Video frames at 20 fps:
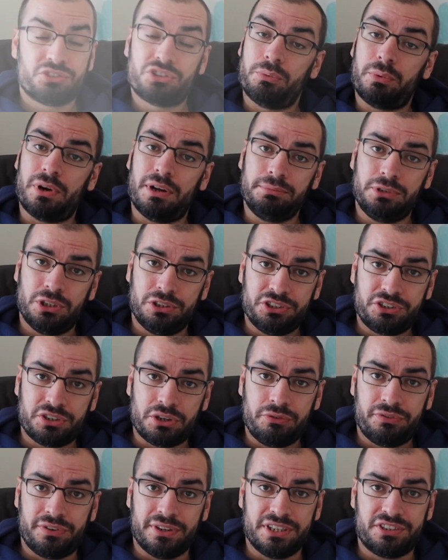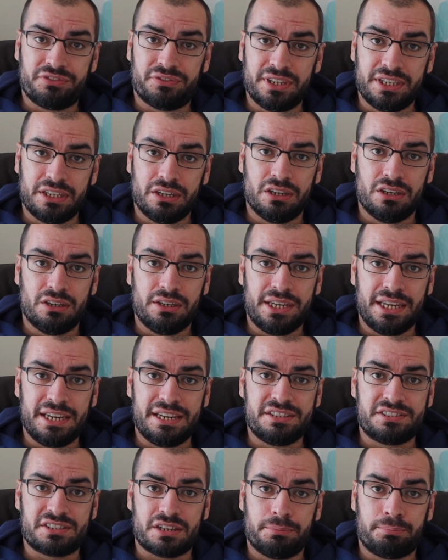So what I'm going to do for this video
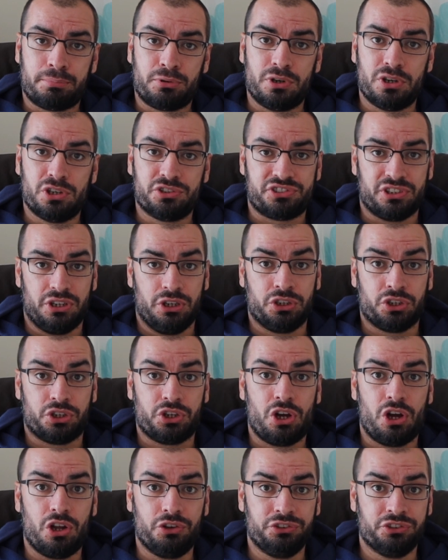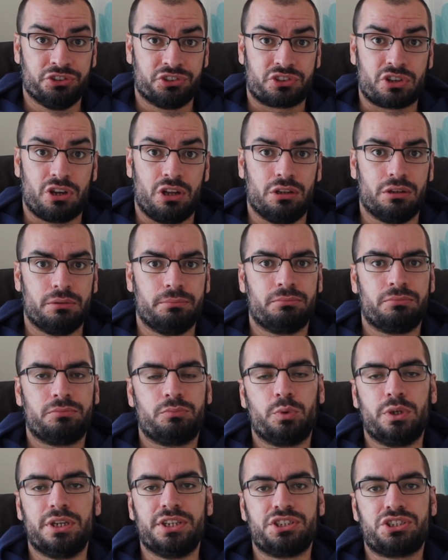is a pros and cons column,
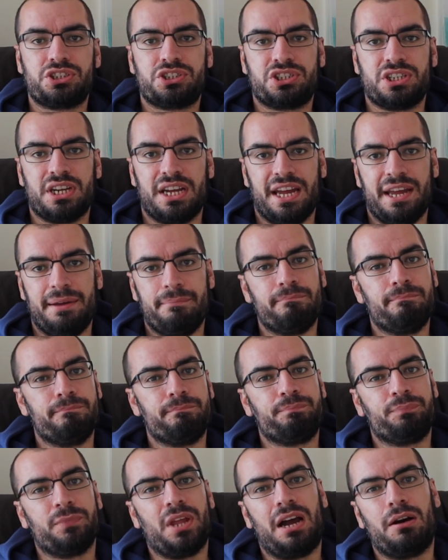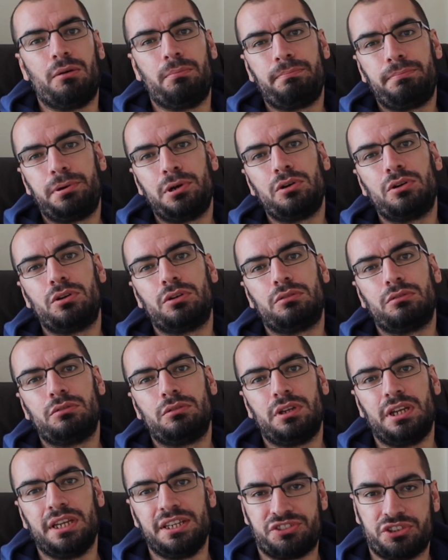which I'll put...
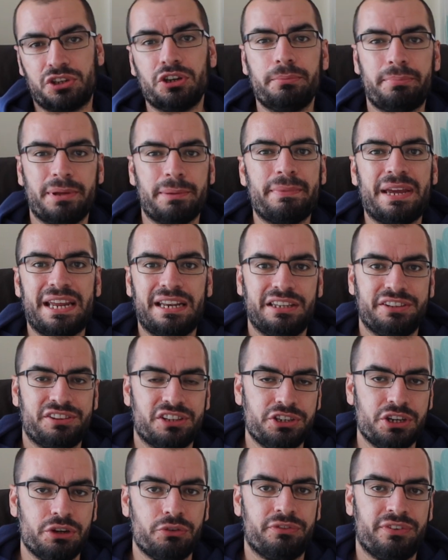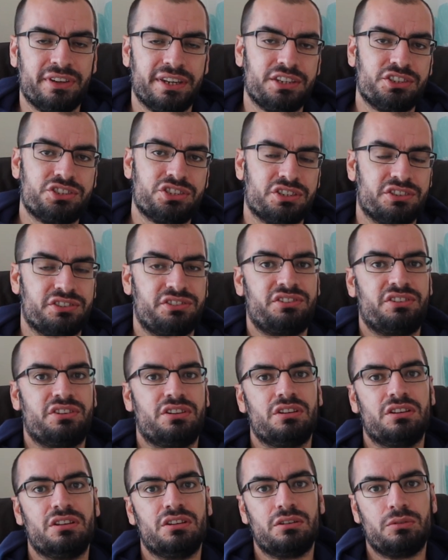It's going to be mainly the new features
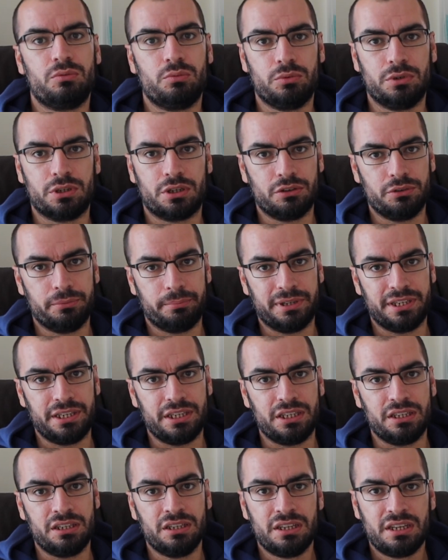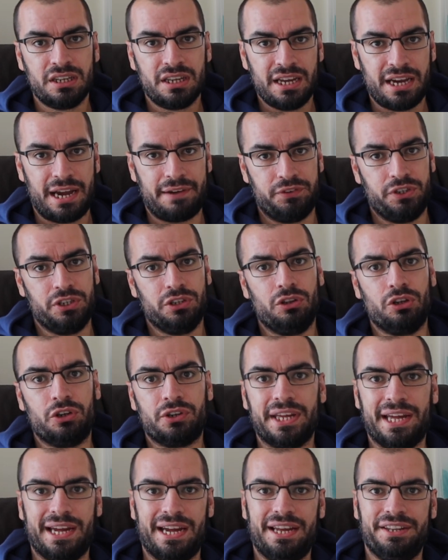that we're going to be having a
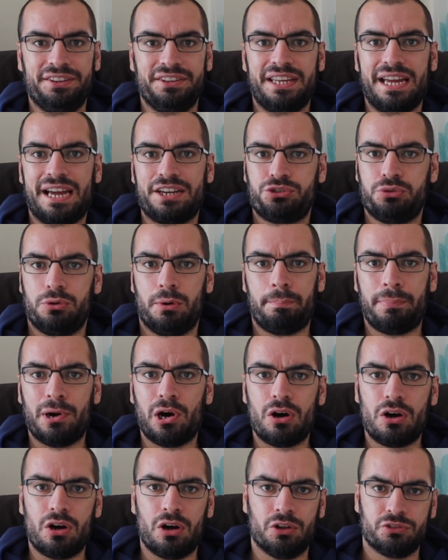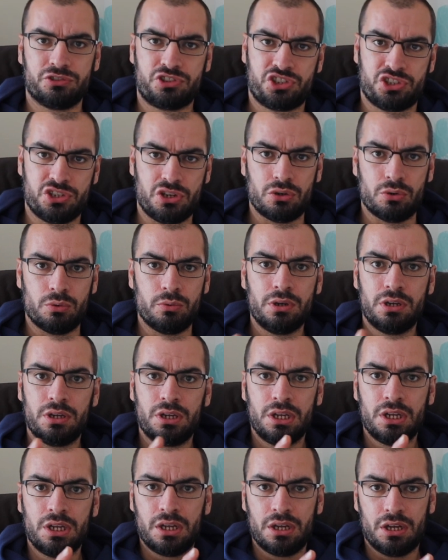look at, and the actual port to
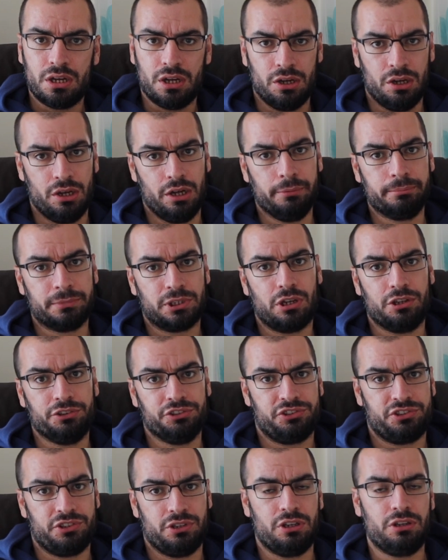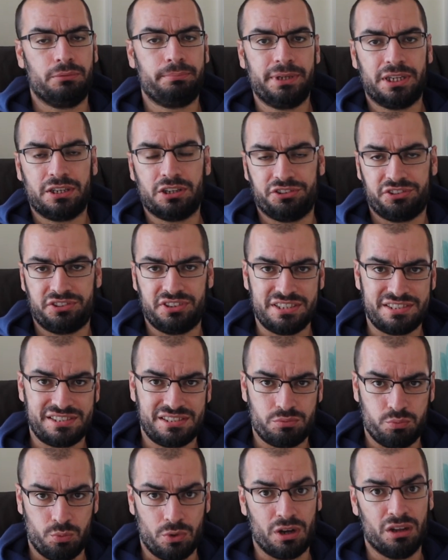a home console, because
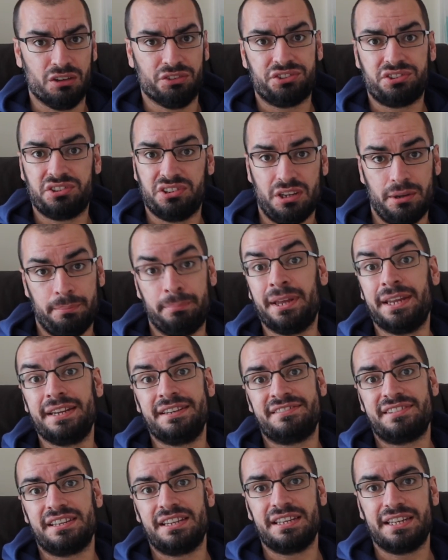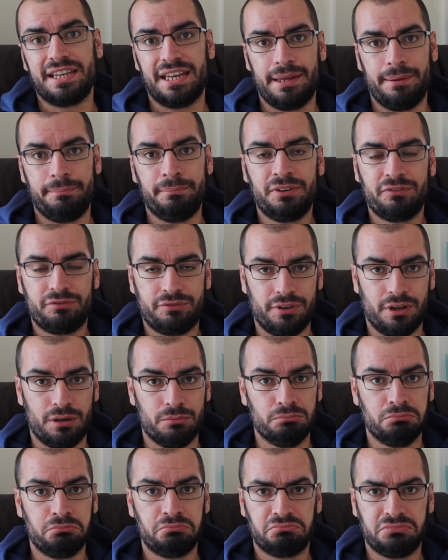this was a PC game
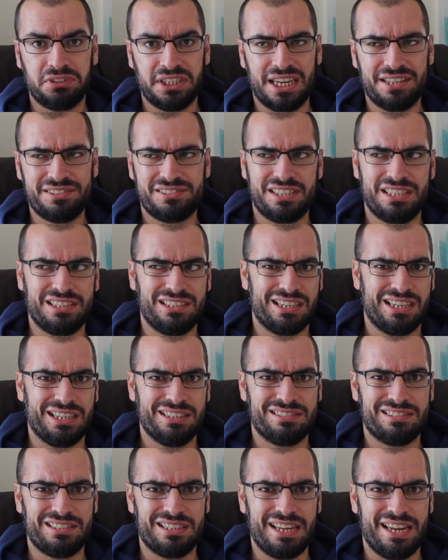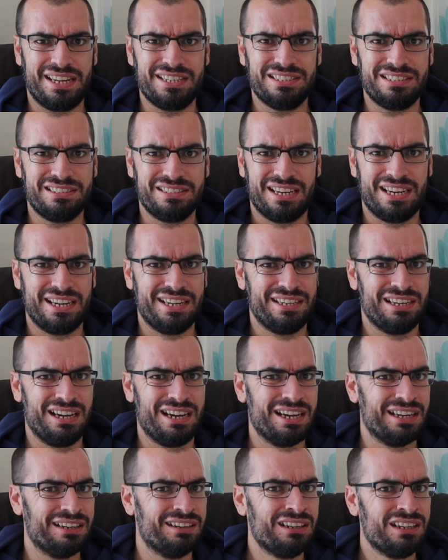from 1998,
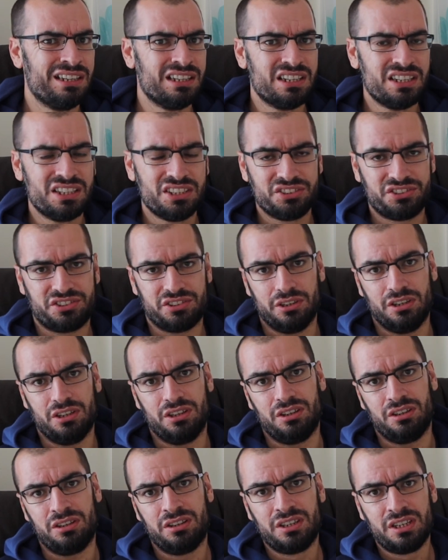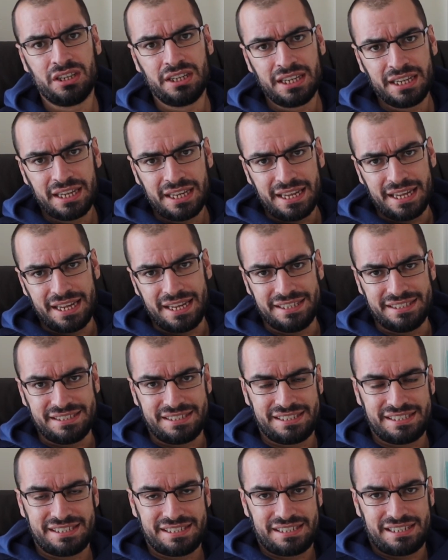99. So
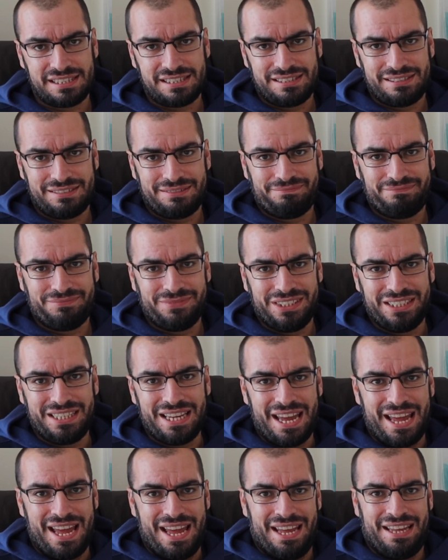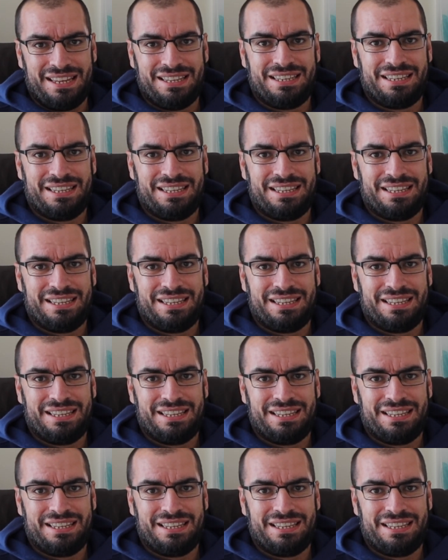it's, yeah,